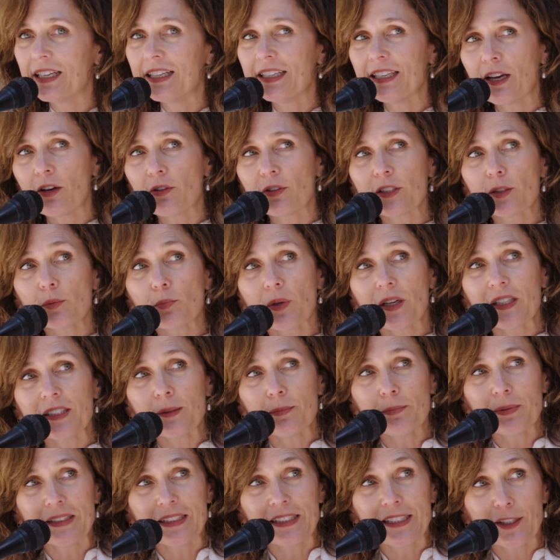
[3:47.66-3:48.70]
Now, as
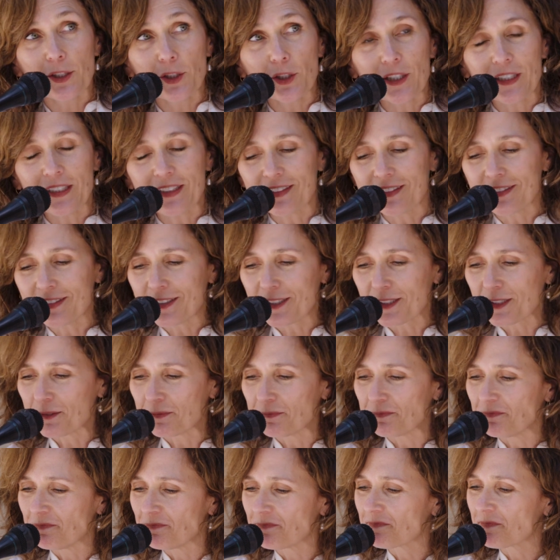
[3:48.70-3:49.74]
Presbyterians,
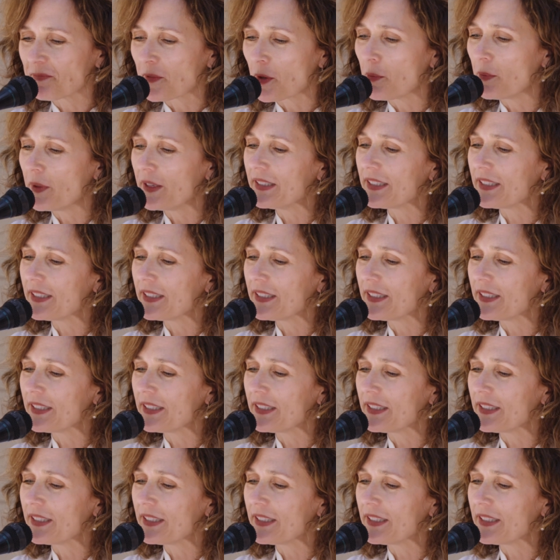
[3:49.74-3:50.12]
we